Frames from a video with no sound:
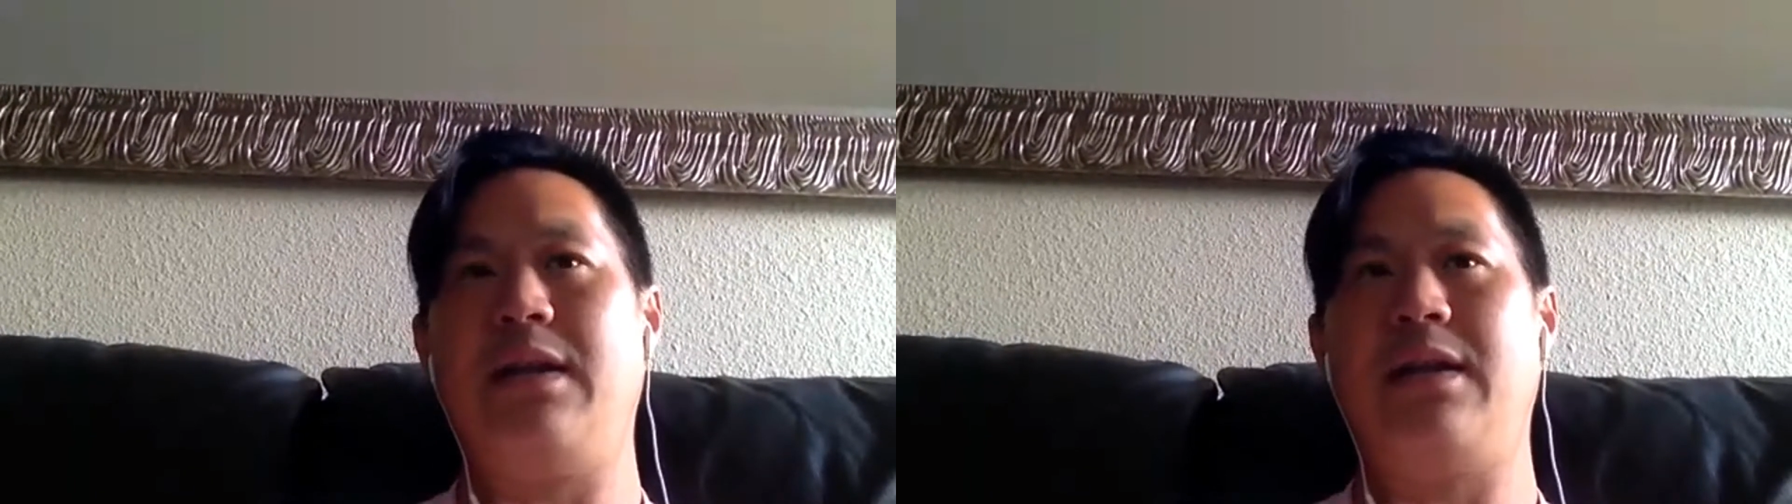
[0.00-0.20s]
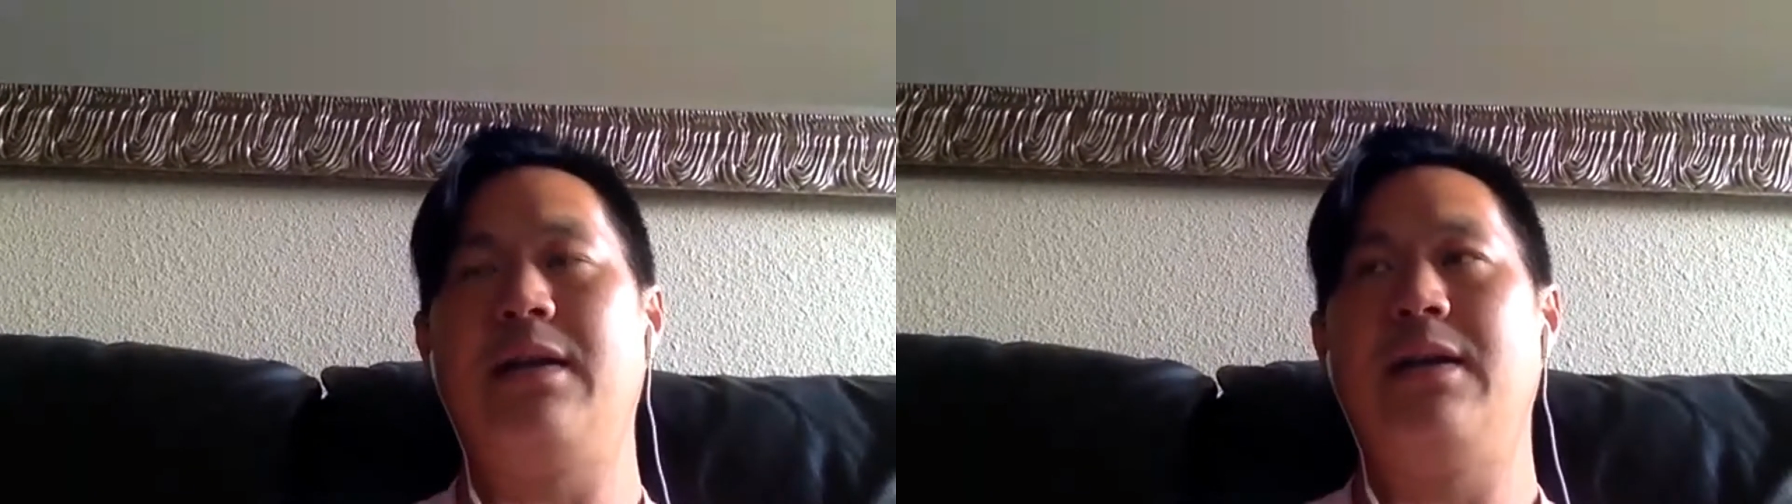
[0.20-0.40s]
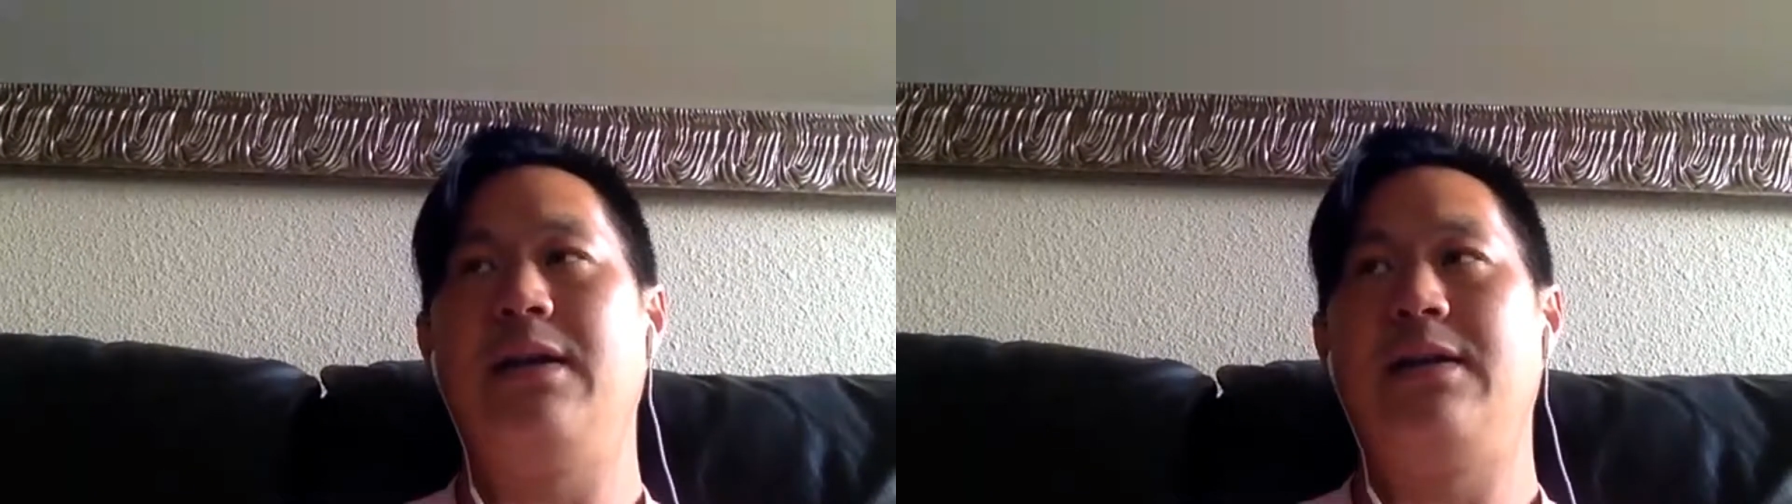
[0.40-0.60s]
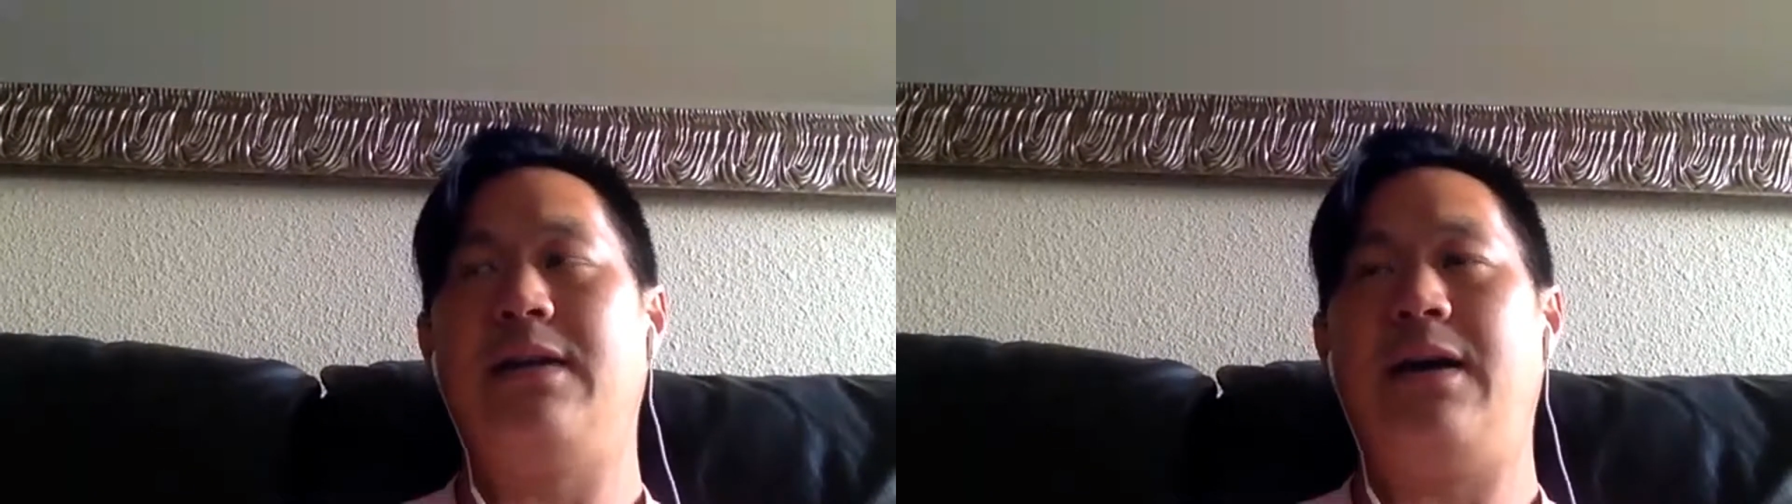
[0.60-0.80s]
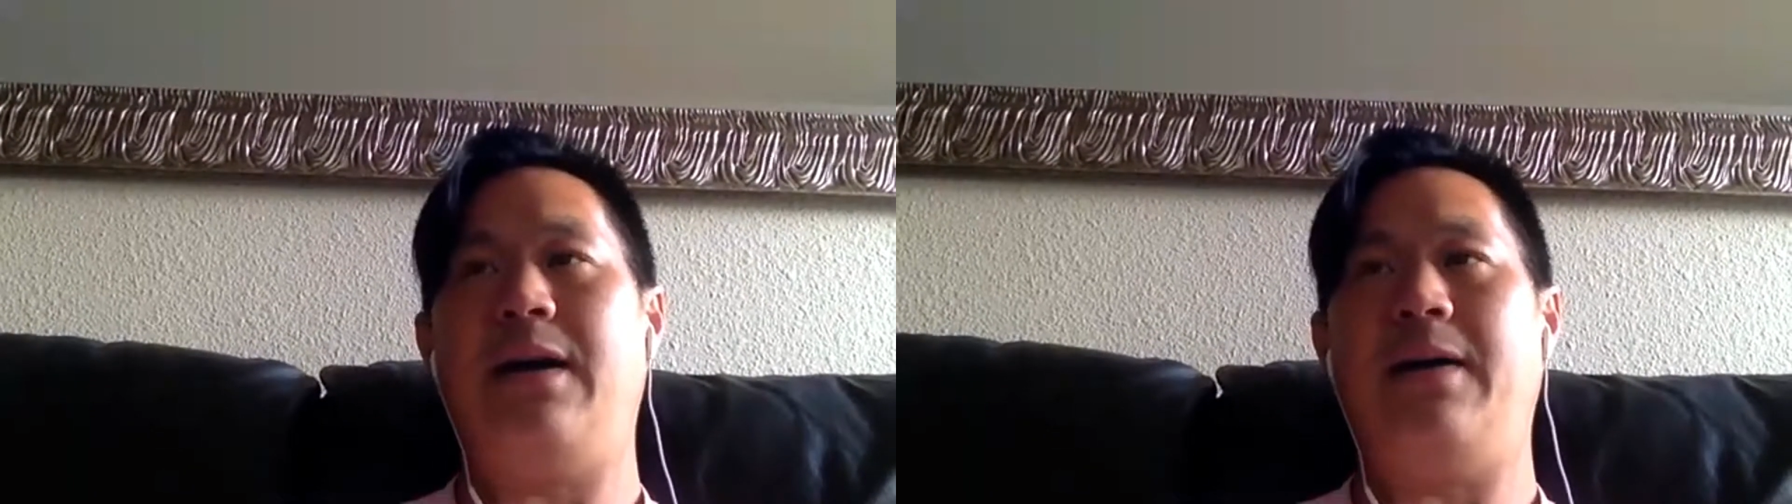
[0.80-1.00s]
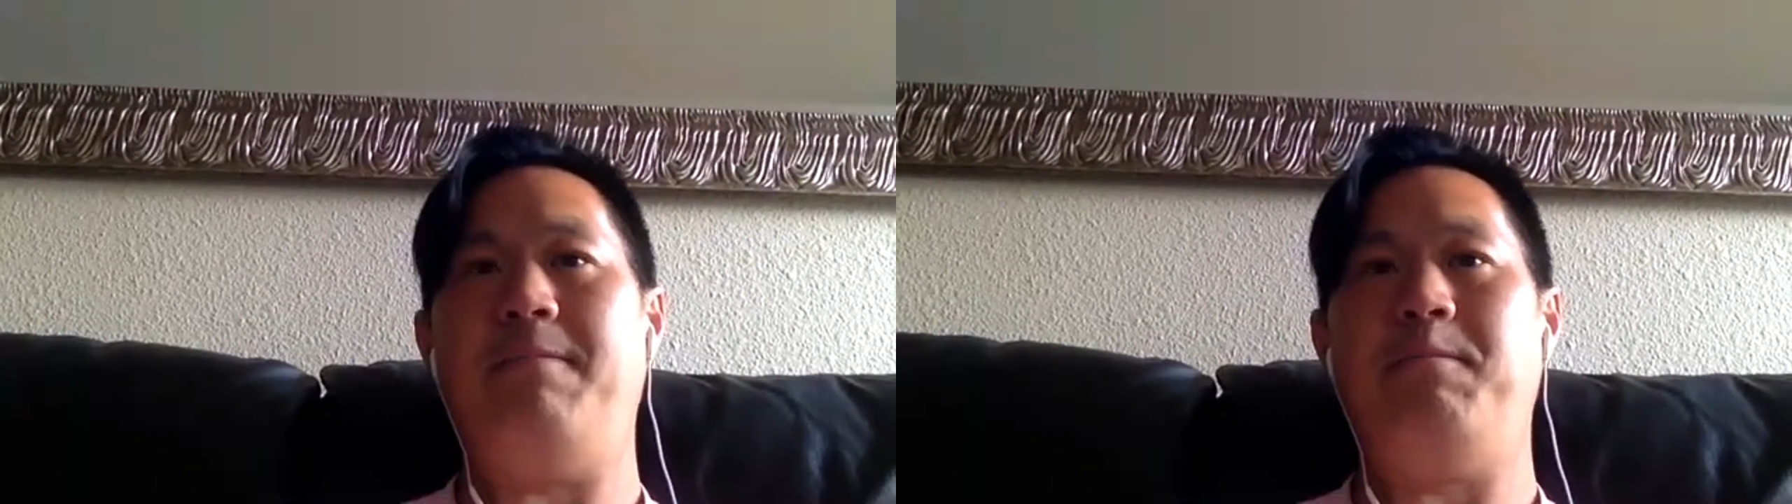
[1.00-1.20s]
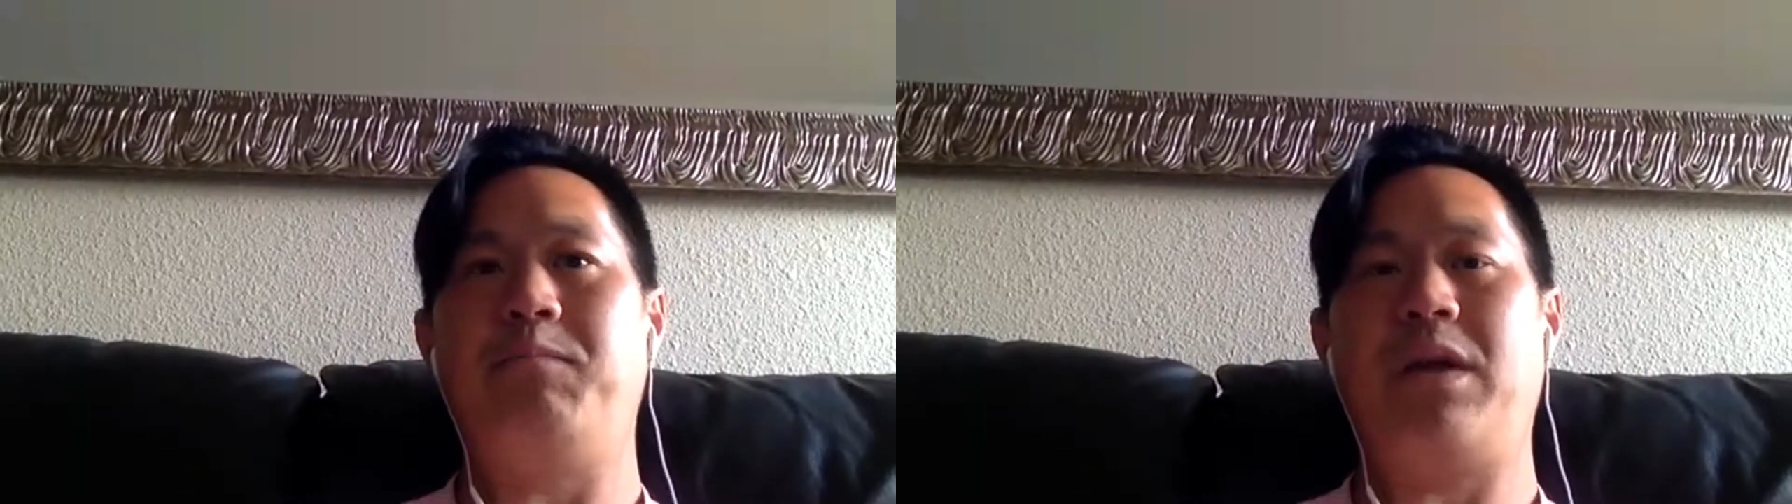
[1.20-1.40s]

Like, I